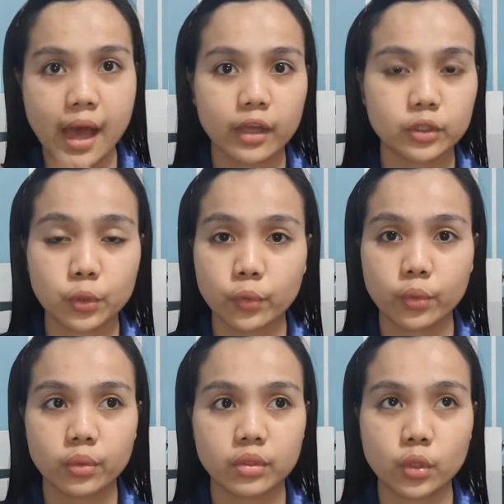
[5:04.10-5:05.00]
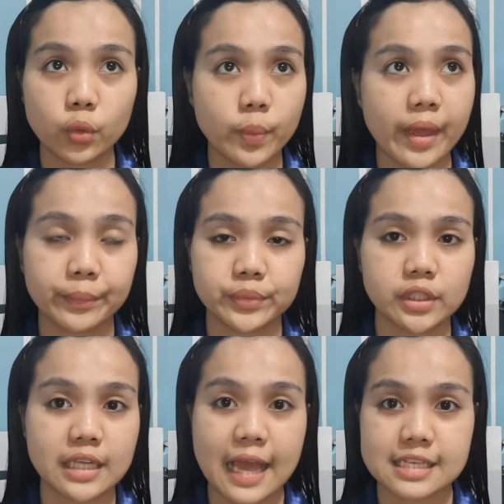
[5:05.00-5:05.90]
back
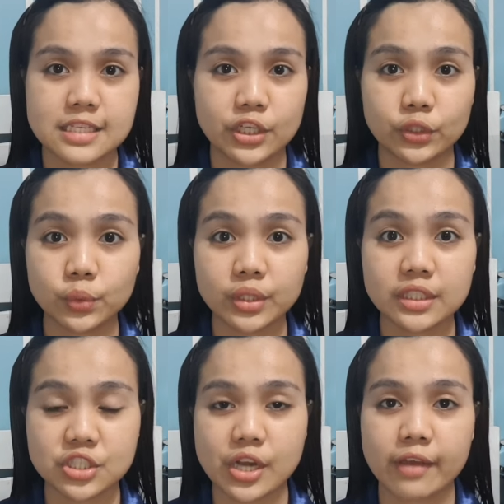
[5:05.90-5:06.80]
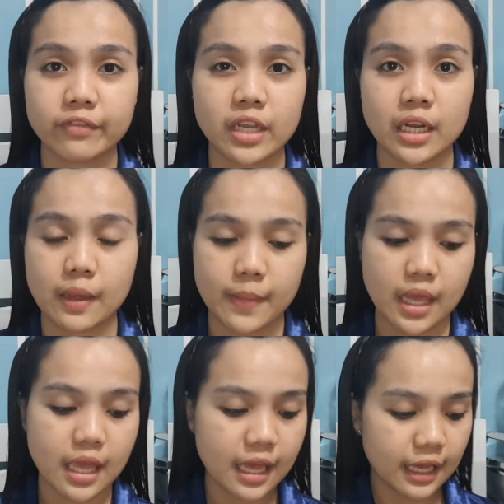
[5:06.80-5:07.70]
November last year, nung nag-travel
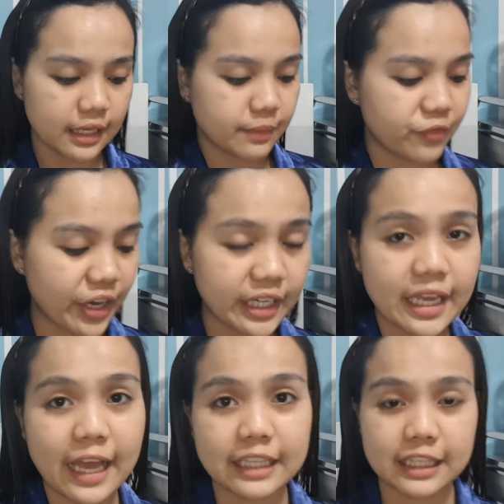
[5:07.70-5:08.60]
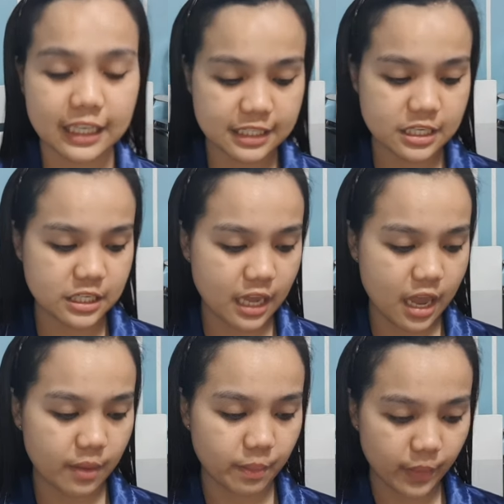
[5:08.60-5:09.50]
kami. Very handy kasi
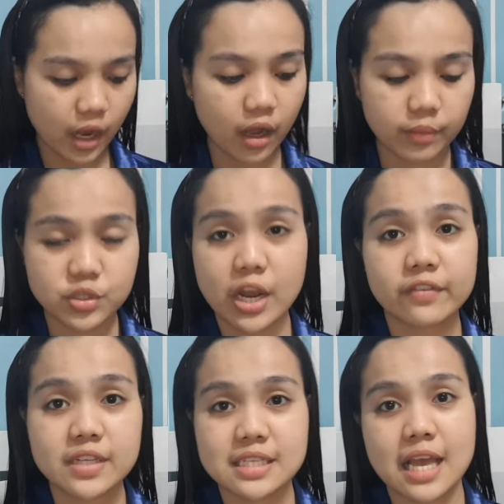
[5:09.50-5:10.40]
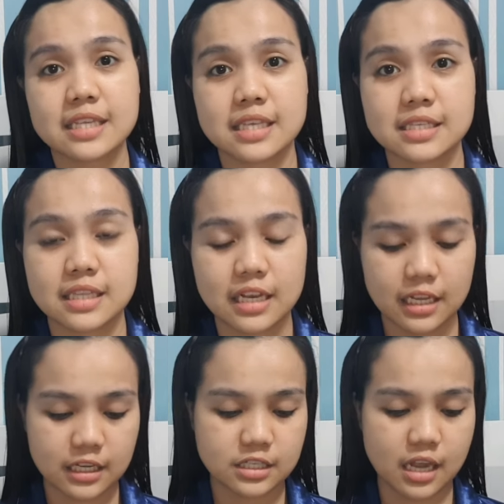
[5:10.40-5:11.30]
siya eh. Travel sizes
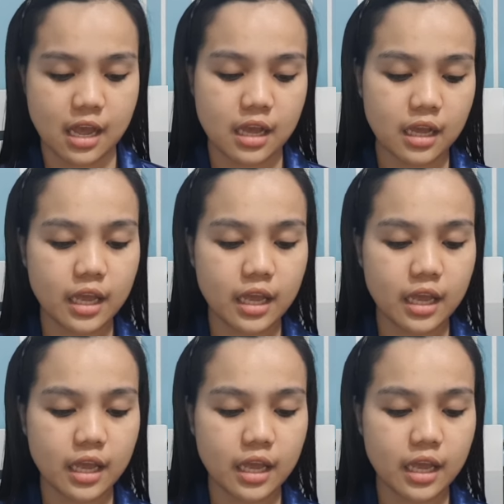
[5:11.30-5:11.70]
talaga siya.